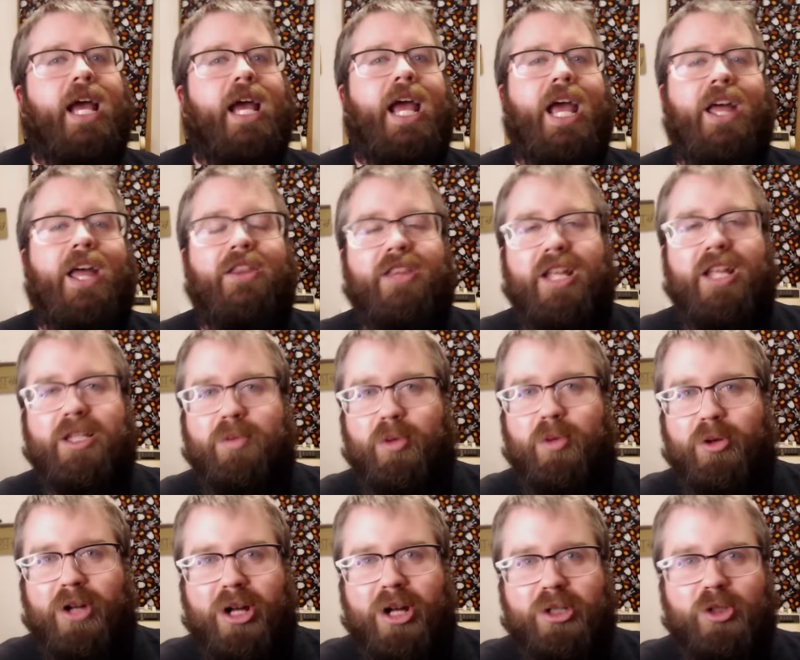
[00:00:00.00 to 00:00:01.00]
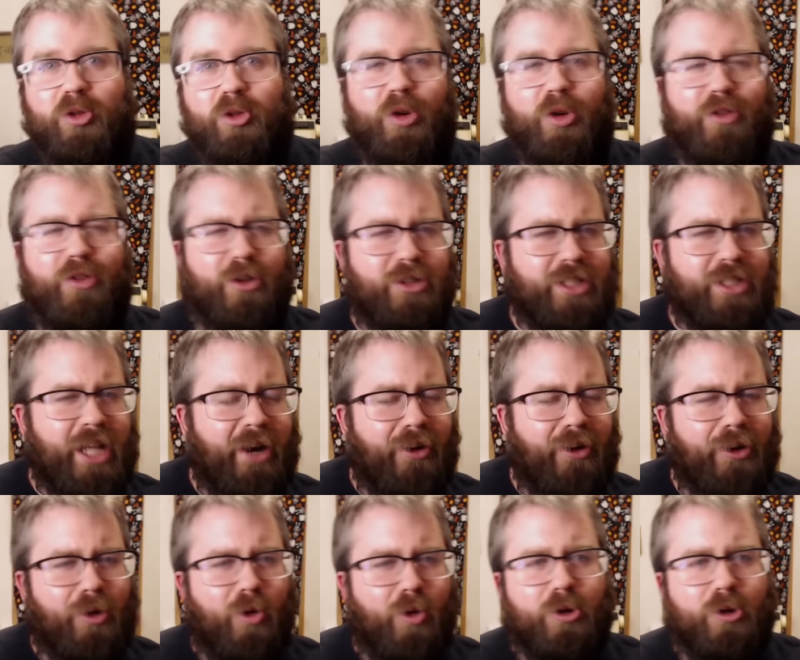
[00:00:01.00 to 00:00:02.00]
And it's production order versus
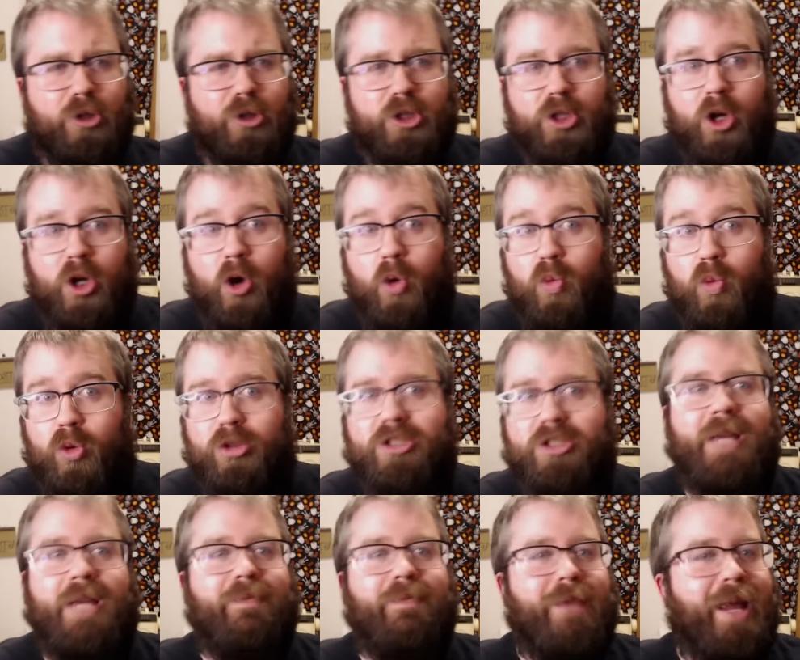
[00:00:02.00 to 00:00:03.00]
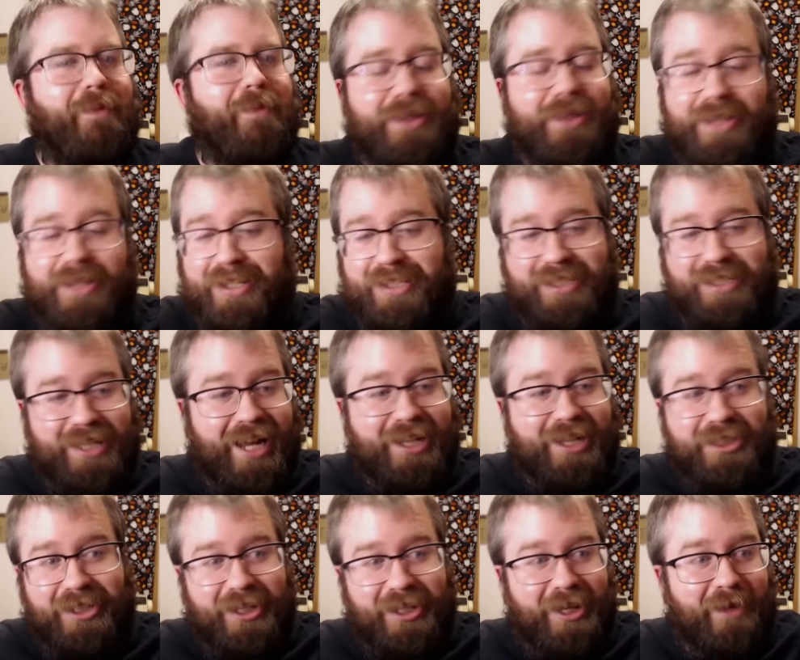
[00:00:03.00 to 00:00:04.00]
airing order. So we'll see. Maybe this is
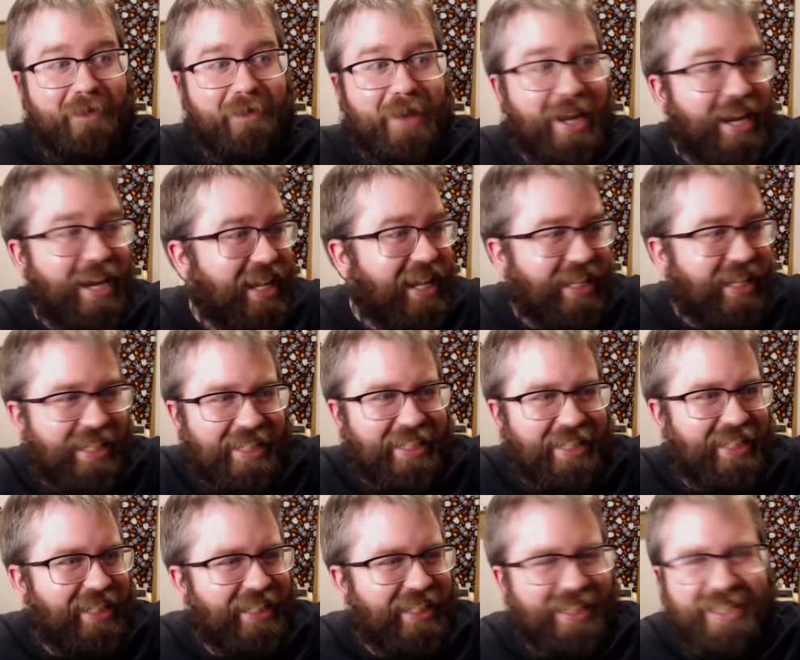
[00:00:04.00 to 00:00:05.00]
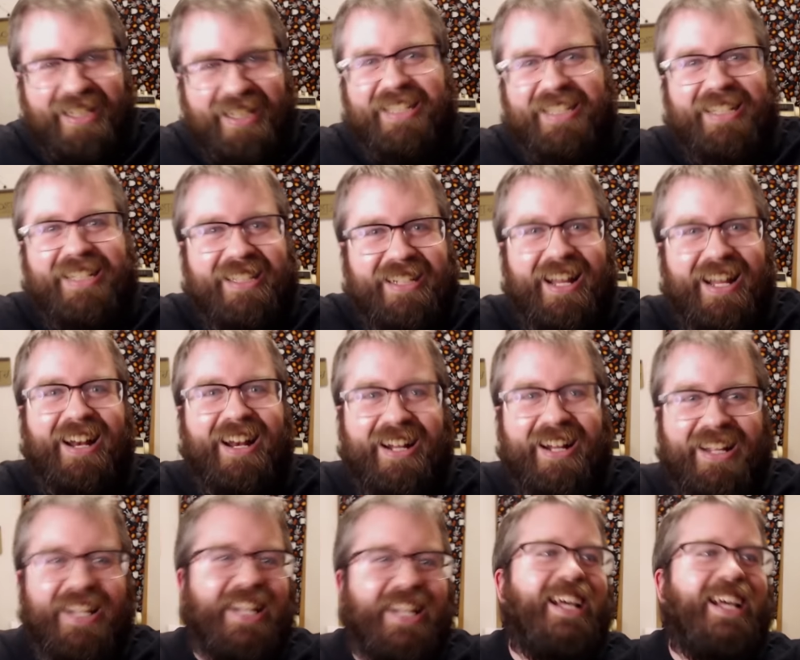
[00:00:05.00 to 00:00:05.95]
actually going to be not a...